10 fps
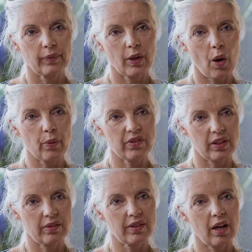how
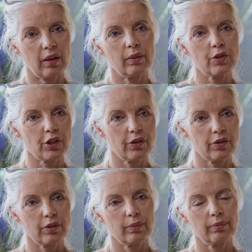things are
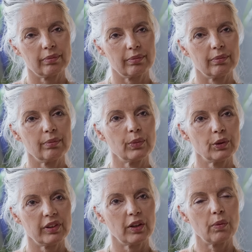just
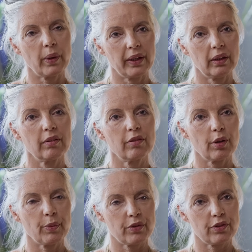moving away
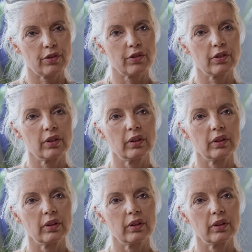from us.